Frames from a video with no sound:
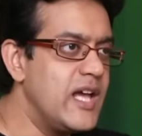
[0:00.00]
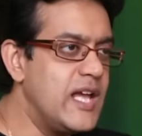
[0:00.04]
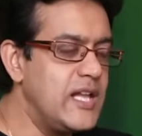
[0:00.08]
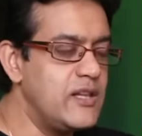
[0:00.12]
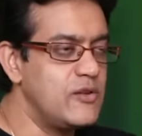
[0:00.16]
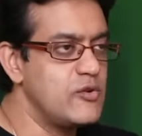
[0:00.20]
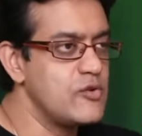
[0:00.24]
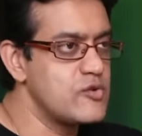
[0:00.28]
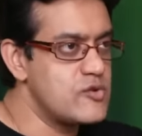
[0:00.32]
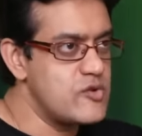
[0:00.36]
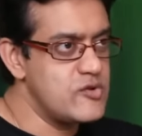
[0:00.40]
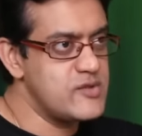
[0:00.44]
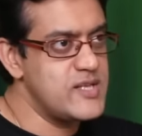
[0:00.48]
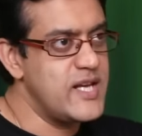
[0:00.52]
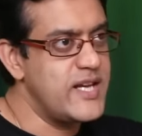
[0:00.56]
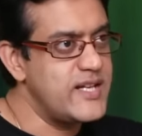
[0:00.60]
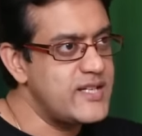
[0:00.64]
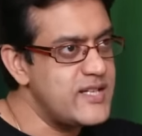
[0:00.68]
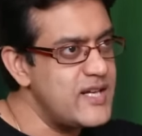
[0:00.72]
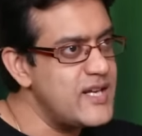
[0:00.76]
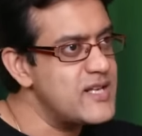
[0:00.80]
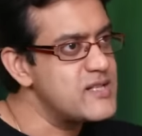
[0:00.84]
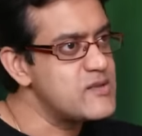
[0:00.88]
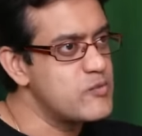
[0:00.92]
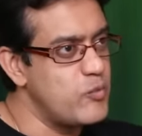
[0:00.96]
Hindu
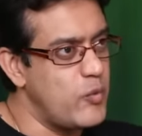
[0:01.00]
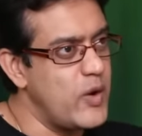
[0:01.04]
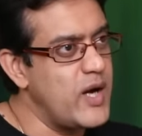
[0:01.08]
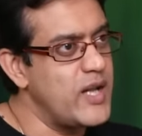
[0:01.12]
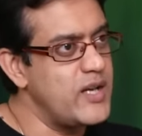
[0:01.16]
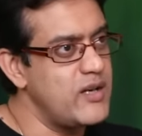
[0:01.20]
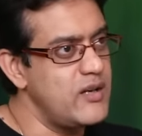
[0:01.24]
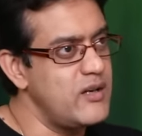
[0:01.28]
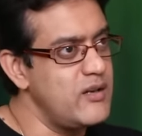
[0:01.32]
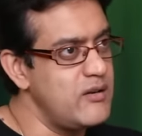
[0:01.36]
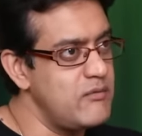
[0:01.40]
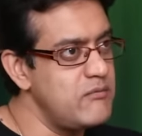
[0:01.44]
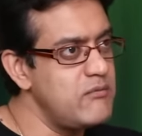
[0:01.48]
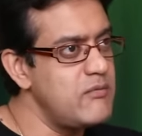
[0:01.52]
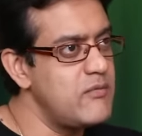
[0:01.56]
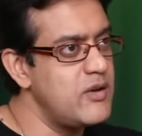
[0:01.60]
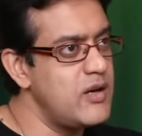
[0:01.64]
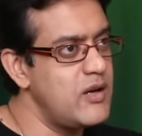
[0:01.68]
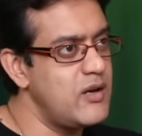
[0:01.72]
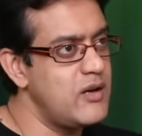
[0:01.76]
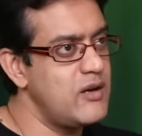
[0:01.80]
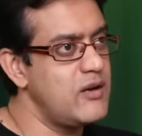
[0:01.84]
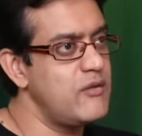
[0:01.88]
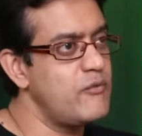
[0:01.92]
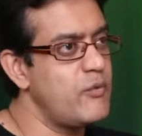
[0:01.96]
society as
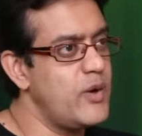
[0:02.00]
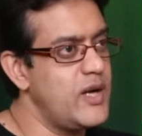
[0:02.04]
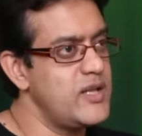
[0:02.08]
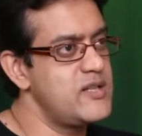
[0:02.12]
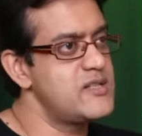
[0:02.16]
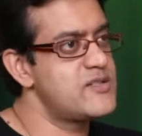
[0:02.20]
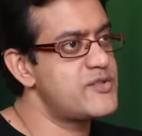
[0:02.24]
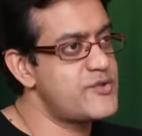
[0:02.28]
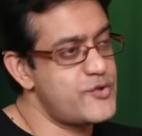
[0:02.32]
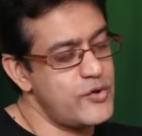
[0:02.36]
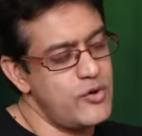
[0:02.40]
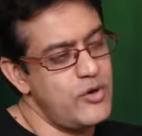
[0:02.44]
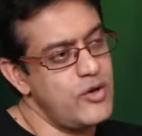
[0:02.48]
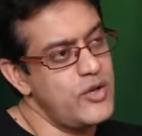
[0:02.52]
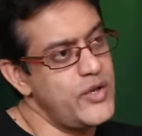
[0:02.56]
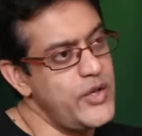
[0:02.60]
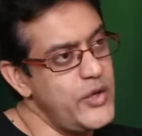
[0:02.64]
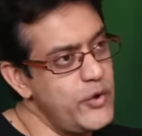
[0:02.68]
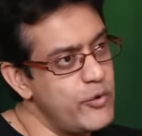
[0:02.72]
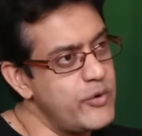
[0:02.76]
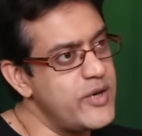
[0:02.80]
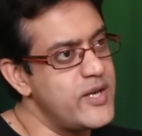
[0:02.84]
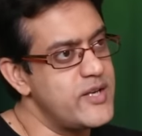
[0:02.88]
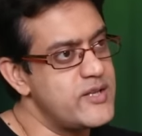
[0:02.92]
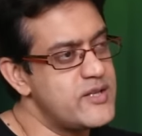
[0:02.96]
one
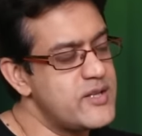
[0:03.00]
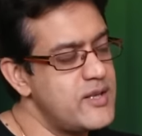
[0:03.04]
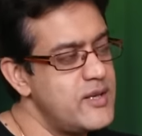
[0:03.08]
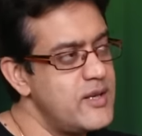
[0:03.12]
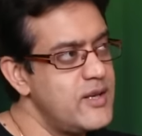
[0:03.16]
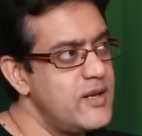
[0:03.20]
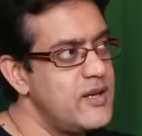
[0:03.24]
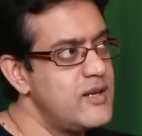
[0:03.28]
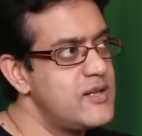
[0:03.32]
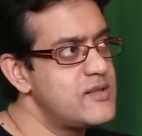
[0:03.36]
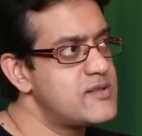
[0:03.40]
strong unit.